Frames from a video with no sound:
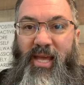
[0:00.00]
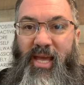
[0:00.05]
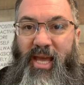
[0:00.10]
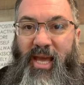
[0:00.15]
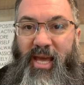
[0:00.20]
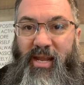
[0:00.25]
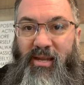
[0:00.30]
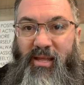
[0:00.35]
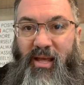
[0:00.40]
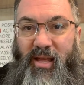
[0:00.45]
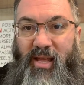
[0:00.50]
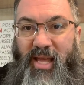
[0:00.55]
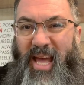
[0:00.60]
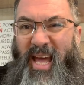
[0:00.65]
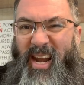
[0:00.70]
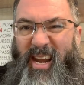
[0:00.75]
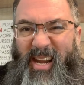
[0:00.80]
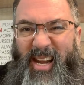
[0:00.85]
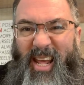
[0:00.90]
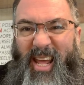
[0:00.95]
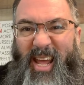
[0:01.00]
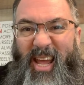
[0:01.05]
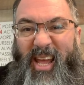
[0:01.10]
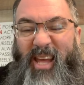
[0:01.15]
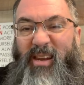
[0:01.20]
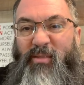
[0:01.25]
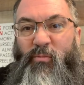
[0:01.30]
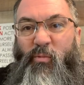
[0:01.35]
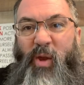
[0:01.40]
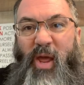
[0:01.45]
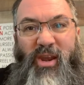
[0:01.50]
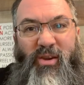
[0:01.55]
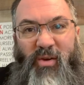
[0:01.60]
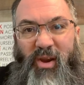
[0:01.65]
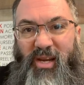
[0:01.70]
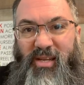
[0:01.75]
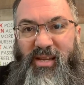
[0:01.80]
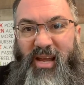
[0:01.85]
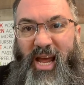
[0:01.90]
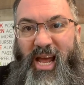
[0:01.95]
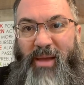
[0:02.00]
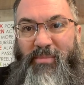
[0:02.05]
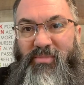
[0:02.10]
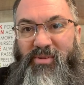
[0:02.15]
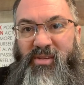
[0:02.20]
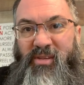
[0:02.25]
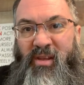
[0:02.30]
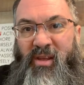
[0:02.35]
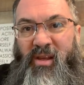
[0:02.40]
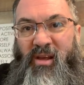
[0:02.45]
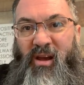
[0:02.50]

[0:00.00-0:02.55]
and editing and rendering times